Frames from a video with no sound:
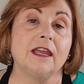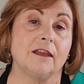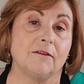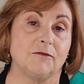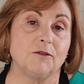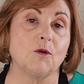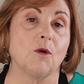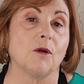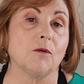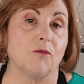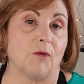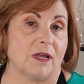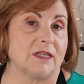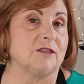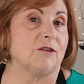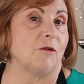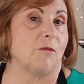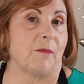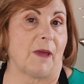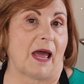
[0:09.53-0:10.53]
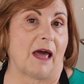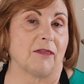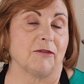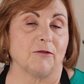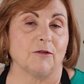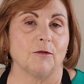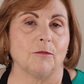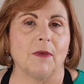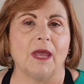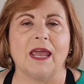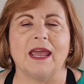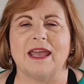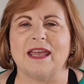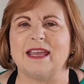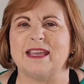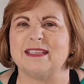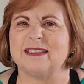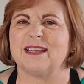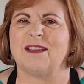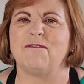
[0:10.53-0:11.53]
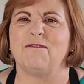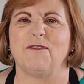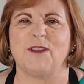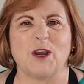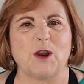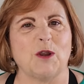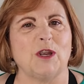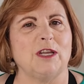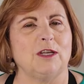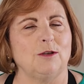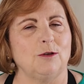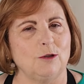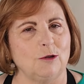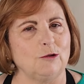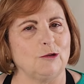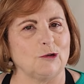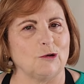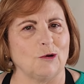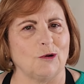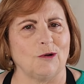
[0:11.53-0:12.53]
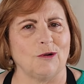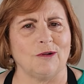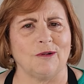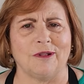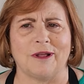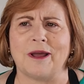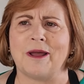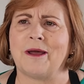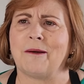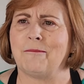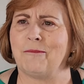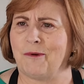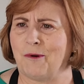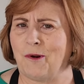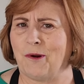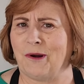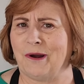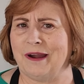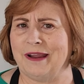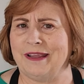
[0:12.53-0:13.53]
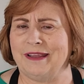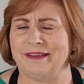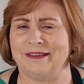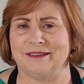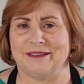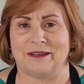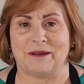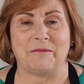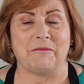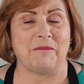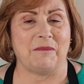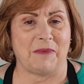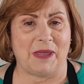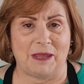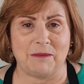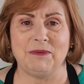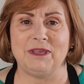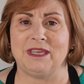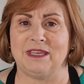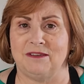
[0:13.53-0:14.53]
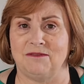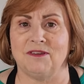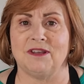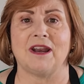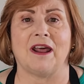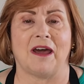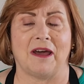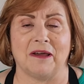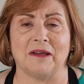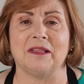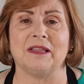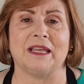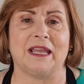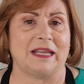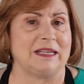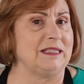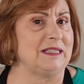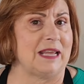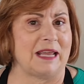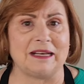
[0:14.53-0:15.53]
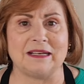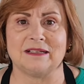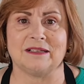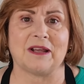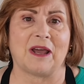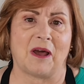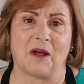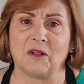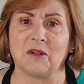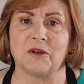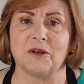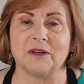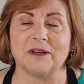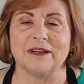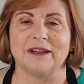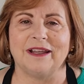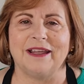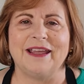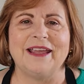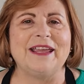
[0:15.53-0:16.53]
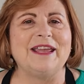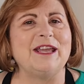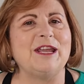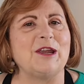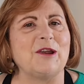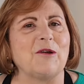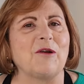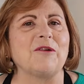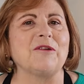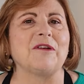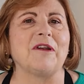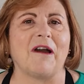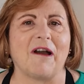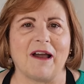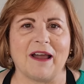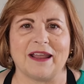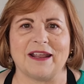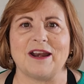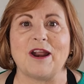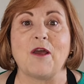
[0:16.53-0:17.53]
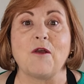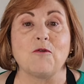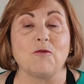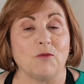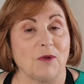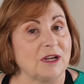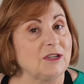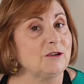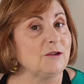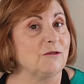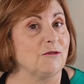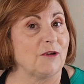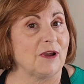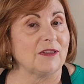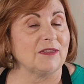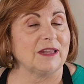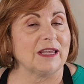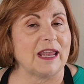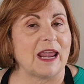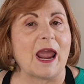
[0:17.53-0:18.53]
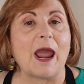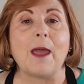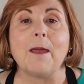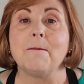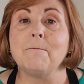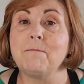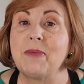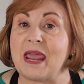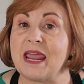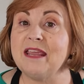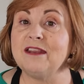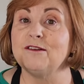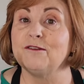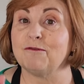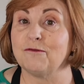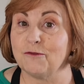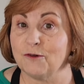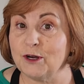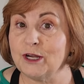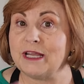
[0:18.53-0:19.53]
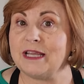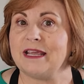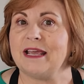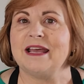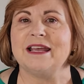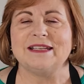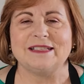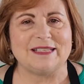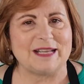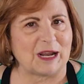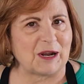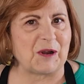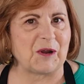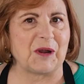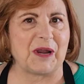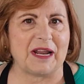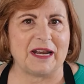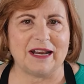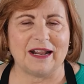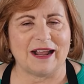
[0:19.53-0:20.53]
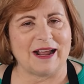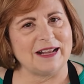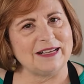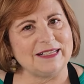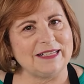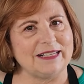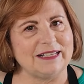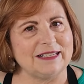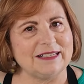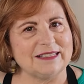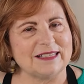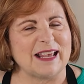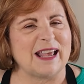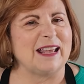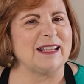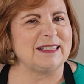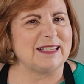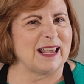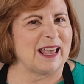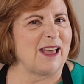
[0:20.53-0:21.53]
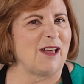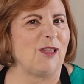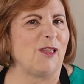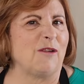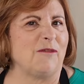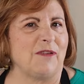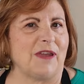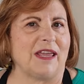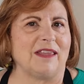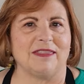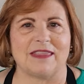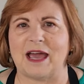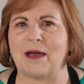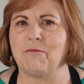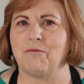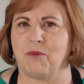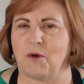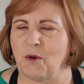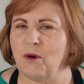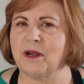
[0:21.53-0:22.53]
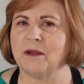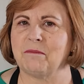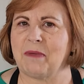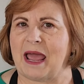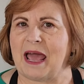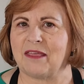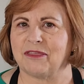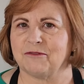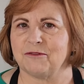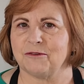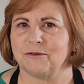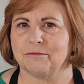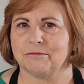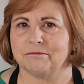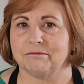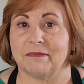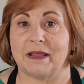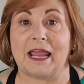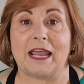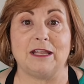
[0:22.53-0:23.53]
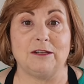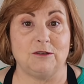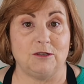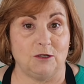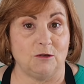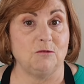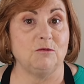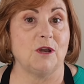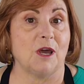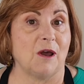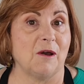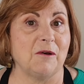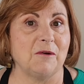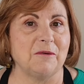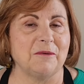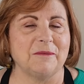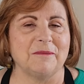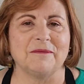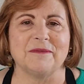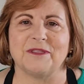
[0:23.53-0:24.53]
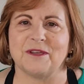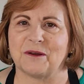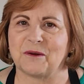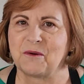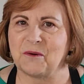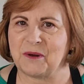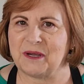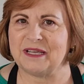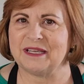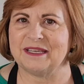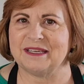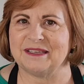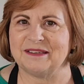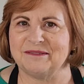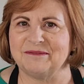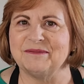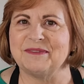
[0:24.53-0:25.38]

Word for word: If your rental bathroom is a very neutral, boring, maybe even ugly and dated color, here are 9 renter-friendly, paint-free decorating ideas to elevate that boring bathroom. And you know, they're quick,